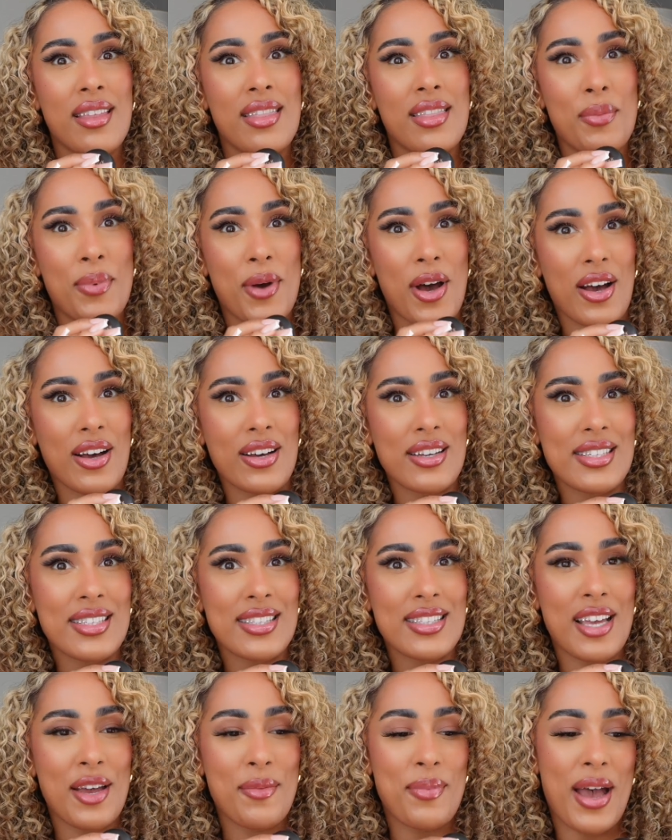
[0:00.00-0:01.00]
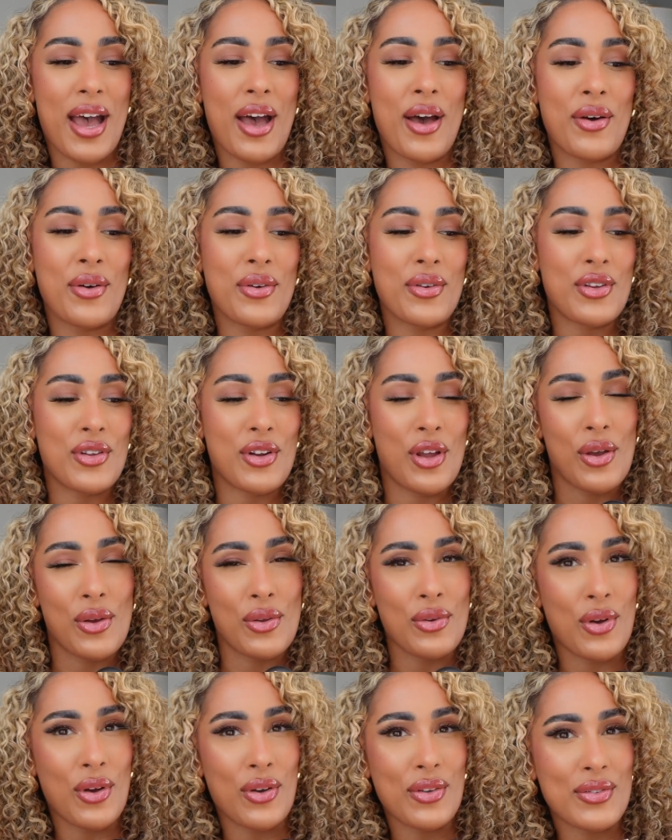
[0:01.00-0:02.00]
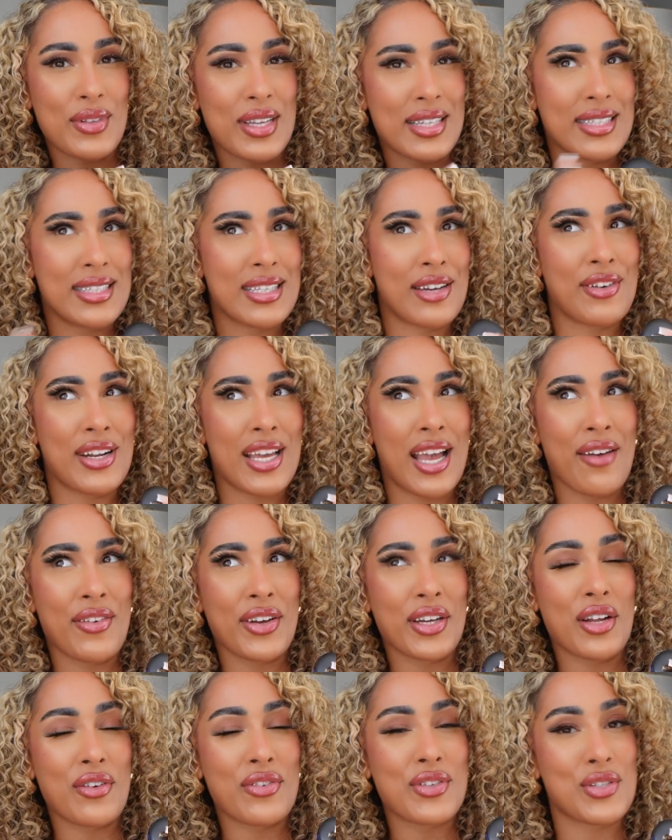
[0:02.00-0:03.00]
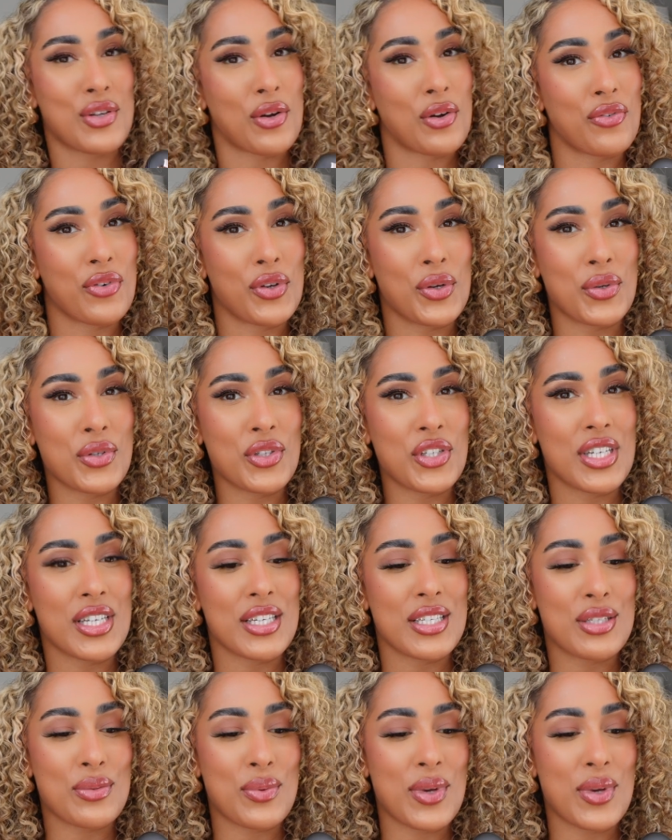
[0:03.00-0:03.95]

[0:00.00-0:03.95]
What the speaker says: the past about, you know, not necessarily having enough stock for launches,